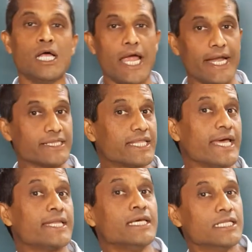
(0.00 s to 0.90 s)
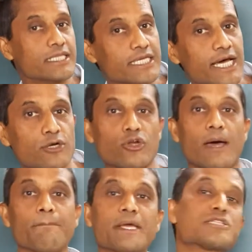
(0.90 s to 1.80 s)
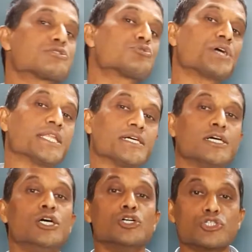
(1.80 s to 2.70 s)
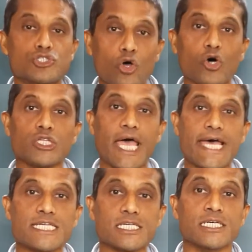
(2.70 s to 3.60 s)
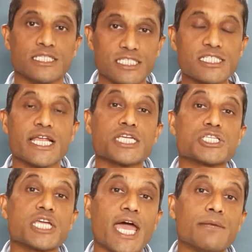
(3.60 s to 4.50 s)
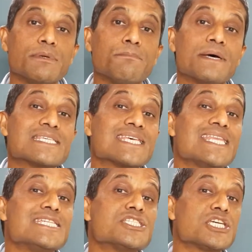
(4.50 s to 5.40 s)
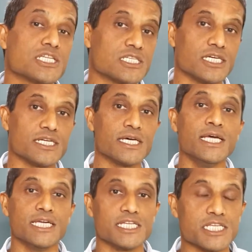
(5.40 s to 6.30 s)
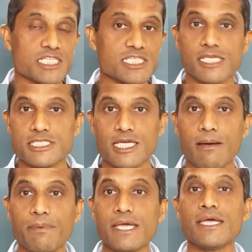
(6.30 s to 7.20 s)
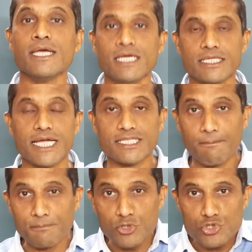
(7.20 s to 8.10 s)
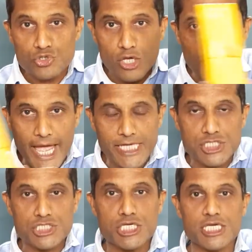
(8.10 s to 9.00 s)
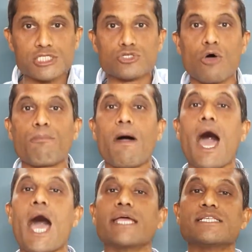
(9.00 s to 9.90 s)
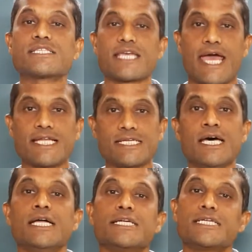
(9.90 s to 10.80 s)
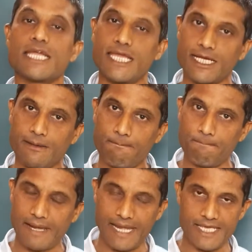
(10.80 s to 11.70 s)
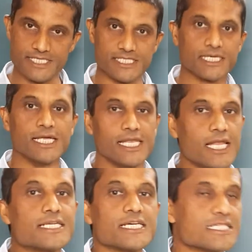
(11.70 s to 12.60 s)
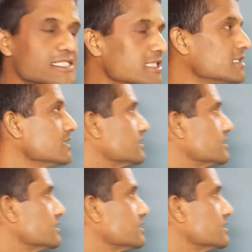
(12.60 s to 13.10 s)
and then they are gonna mix together so that this reaction can be facilitated in such a way that the mutual exchange of ions can take place. Let us see this